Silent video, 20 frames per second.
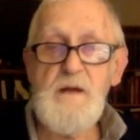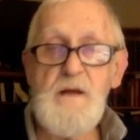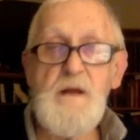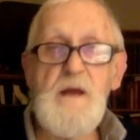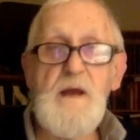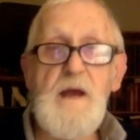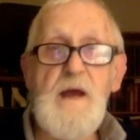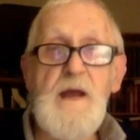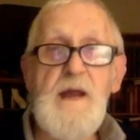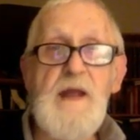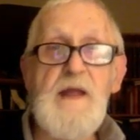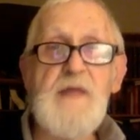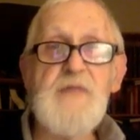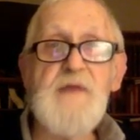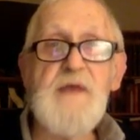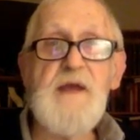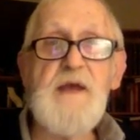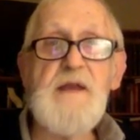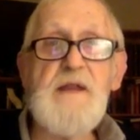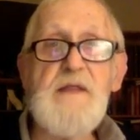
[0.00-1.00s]
And at
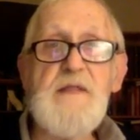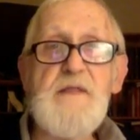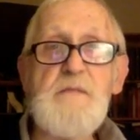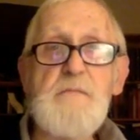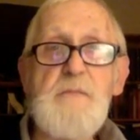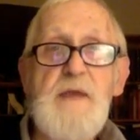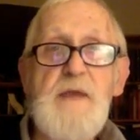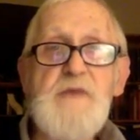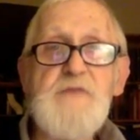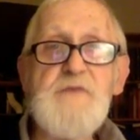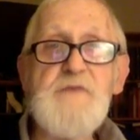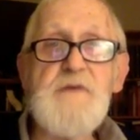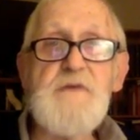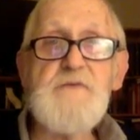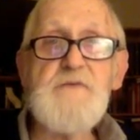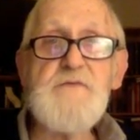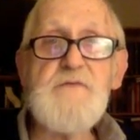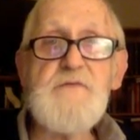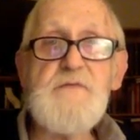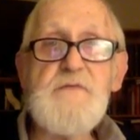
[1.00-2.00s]
the end of the
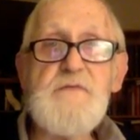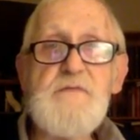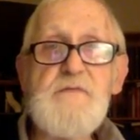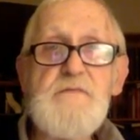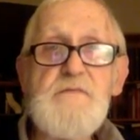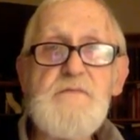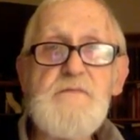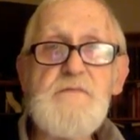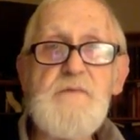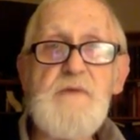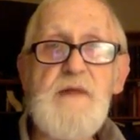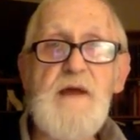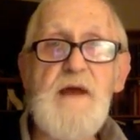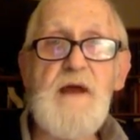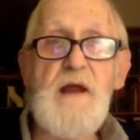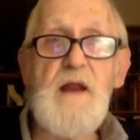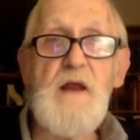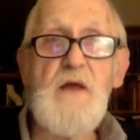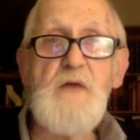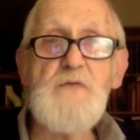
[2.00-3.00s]
message, when I
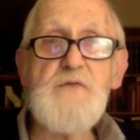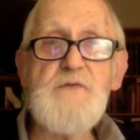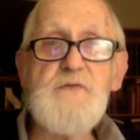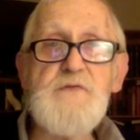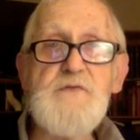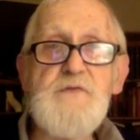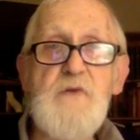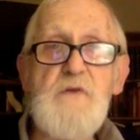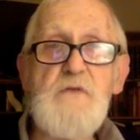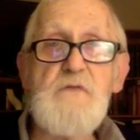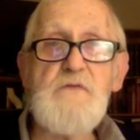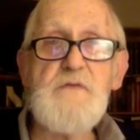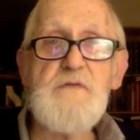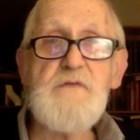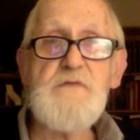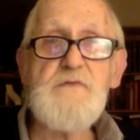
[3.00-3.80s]
closed the service,